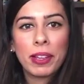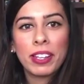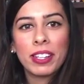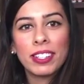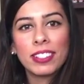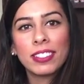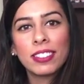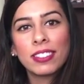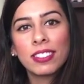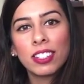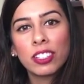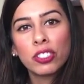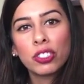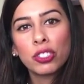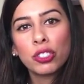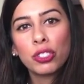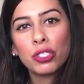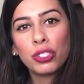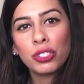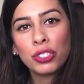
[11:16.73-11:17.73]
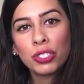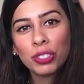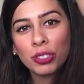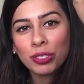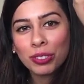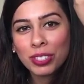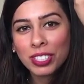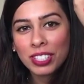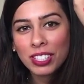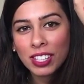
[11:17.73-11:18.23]
and it's such a
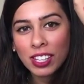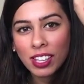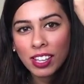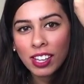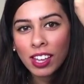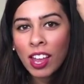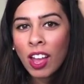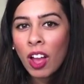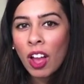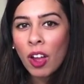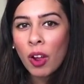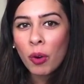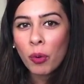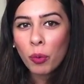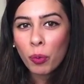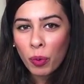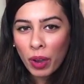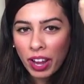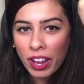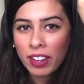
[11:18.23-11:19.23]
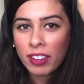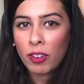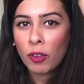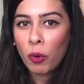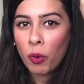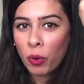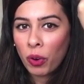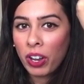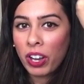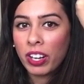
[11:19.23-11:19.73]
juicy red
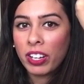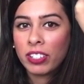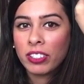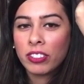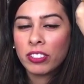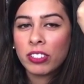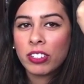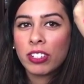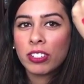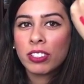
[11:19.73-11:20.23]
orange,